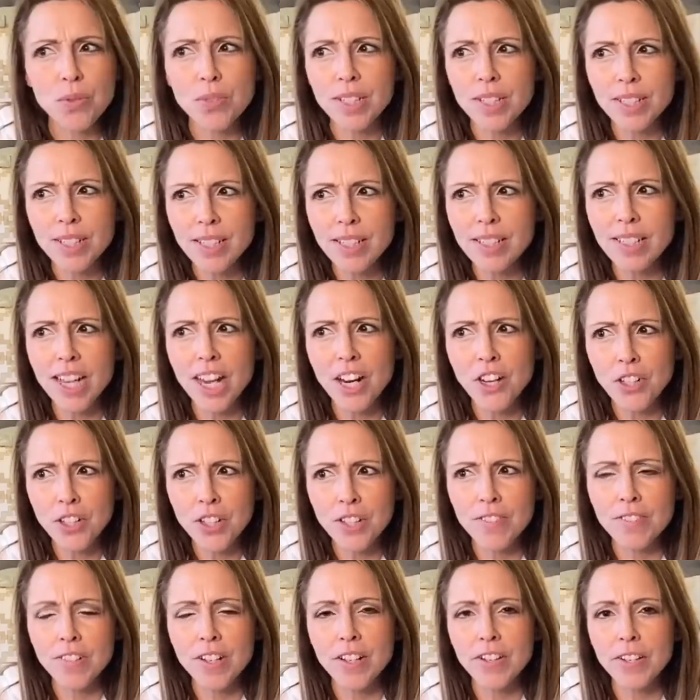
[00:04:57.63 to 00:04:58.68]
this is
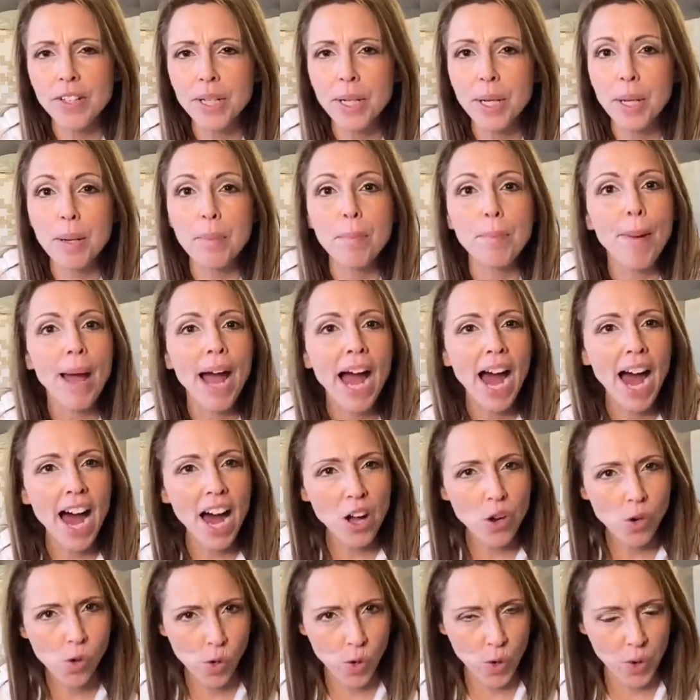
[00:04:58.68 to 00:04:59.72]
actually very
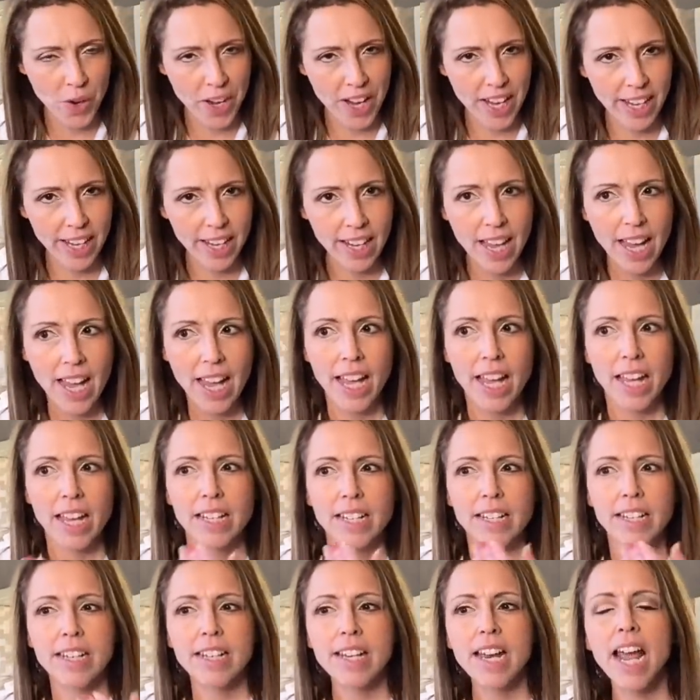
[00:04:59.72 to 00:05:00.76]
empowering
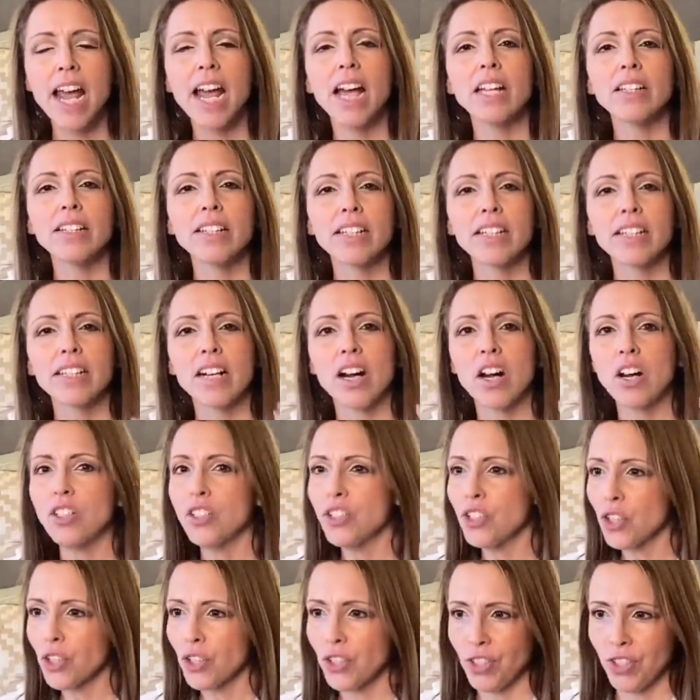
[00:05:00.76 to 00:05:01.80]
now that I
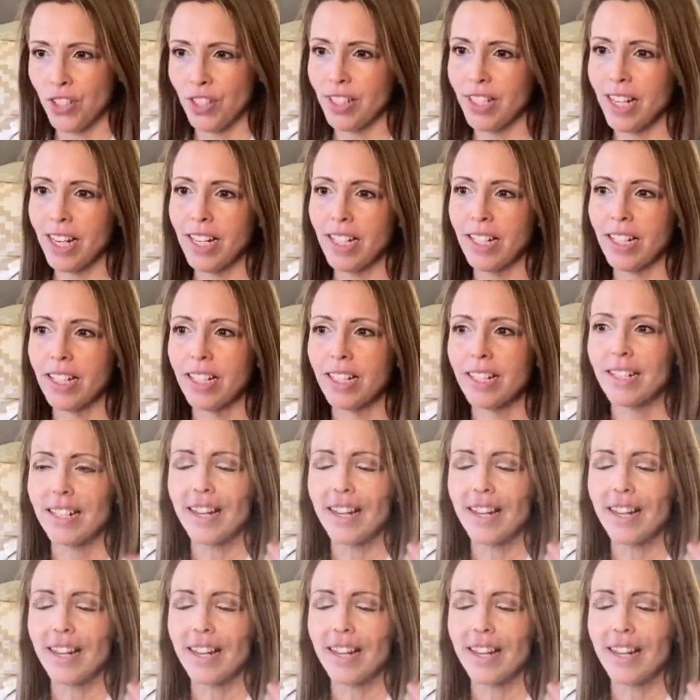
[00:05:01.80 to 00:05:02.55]
understand